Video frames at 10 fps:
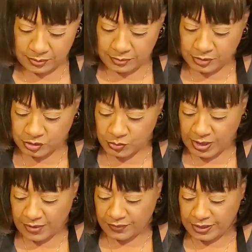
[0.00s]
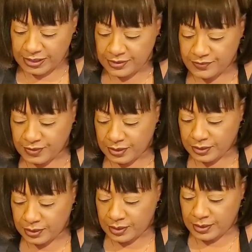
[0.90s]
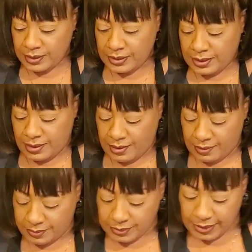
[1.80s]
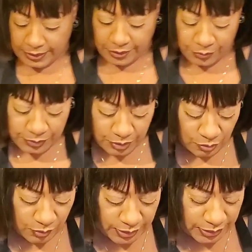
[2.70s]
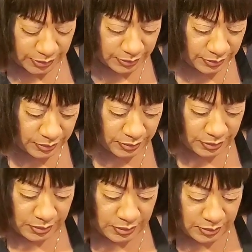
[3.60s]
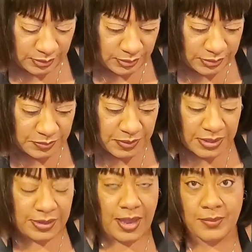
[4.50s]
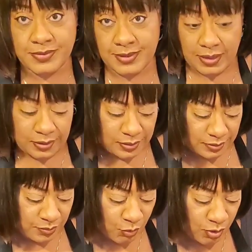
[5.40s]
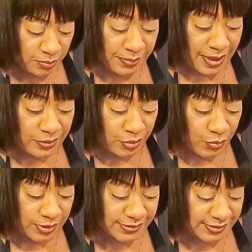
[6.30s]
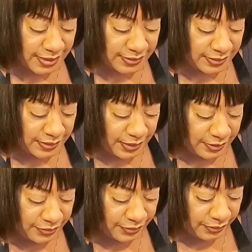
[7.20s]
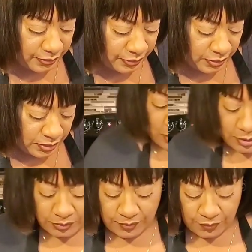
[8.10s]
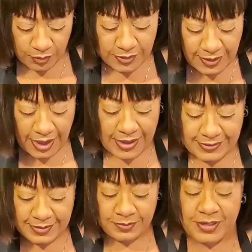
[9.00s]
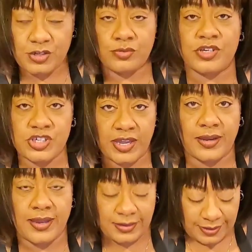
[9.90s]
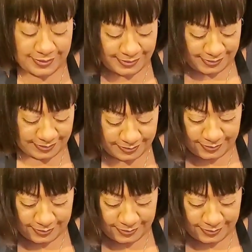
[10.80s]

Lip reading: Make sure we have an even layer. We don't want it to be lopsided, more batter on one side than the other. To avoid that, I simply do a shake like this.